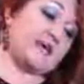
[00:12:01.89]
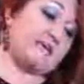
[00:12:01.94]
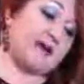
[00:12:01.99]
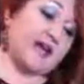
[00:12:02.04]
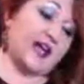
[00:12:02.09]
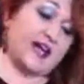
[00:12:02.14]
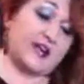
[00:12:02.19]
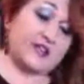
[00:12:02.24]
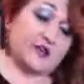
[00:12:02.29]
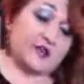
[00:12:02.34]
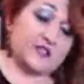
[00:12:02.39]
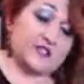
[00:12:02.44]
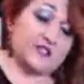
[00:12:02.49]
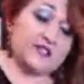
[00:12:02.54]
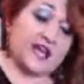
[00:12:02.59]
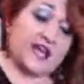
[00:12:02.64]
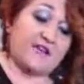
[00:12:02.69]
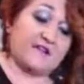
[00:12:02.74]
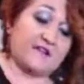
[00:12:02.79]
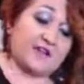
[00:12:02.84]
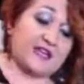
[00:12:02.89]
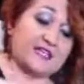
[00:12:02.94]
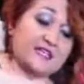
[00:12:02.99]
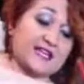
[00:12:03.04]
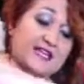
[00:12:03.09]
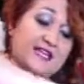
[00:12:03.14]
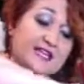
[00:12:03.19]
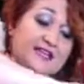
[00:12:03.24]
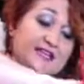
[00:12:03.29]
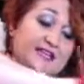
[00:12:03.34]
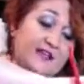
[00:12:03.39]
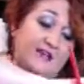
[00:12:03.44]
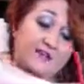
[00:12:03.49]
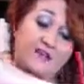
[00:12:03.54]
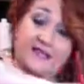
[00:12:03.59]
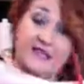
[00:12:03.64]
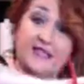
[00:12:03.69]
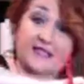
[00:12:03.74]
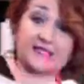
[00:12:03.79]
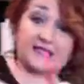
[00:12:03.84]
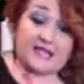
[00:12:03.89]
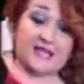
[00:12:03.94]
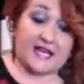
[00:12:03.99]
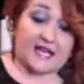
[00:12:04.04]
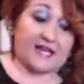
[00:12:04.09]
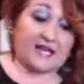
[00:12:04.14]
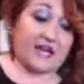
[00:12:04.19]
my hair looks after I take it down the next day,